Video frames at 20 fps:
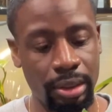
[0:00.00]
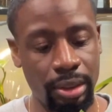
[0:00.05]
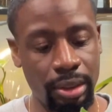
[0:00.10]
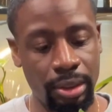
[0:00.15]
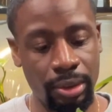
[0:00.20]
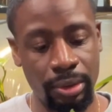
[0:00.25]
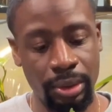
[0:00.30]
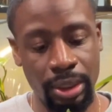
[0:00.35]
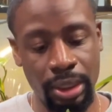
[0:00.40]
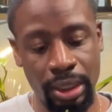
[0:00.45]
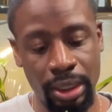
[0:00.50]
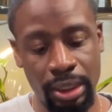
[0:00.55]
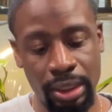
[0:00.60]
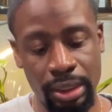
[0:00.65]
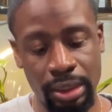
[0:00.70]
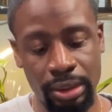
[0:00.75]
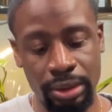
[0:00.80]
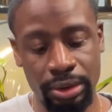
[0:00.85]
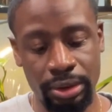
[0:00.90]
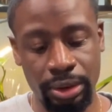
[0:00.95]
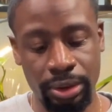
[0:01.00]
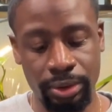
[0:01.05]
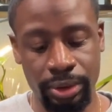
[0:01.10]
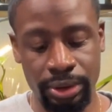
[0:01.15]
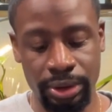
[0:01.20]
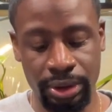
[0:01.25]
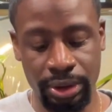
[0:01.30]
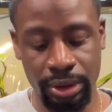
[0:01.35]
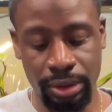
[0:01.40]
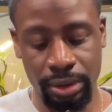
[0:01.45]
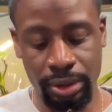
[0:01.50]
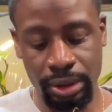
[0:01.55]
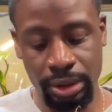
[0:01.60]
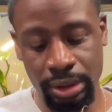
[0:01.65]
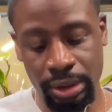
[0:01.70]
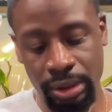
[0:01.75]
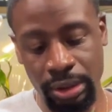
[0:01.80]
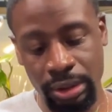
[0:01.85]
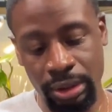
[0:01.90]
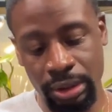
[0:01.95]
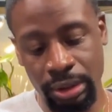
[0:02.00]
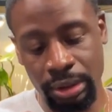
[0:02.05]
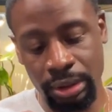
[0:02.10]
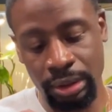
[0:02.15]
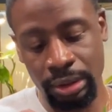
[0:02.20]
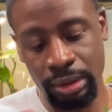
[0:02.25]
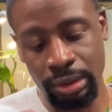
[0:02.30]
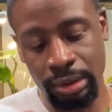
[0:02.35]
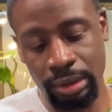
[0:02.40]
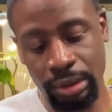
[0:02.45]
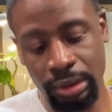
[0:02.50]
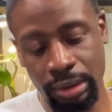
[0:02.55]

Okay, so it's still looking good.